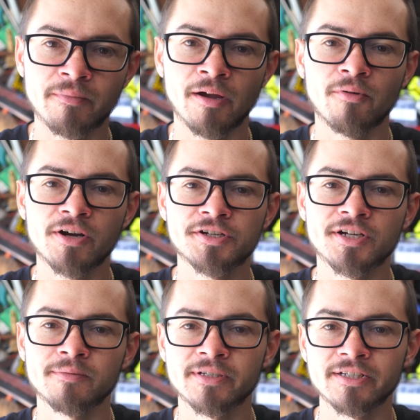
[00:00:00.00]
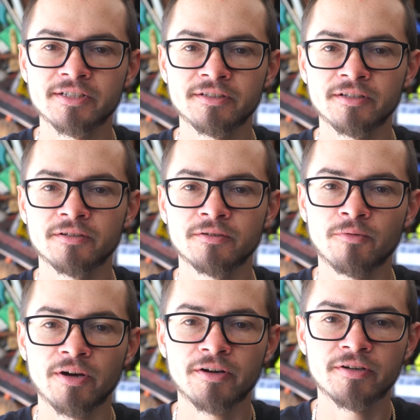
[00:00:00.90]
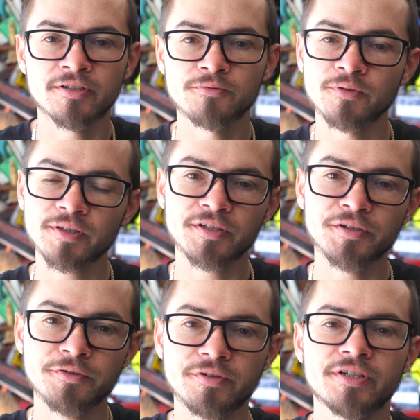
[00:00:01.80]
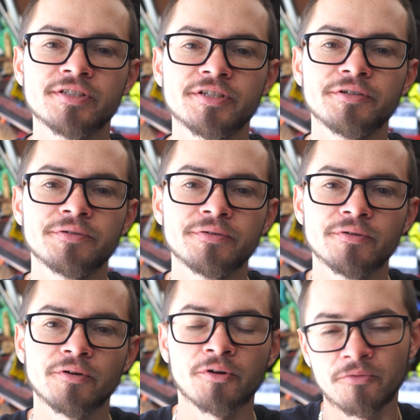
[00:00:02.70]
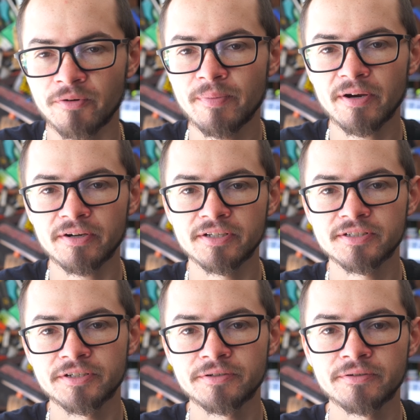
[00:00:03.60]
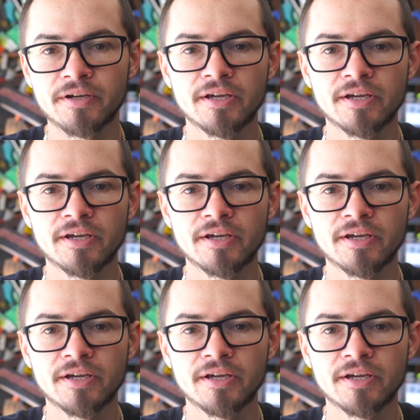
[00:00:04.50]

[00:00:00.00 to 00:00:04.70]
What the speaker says: My wire shop tested the wire harness with the new ECU or repaired ECU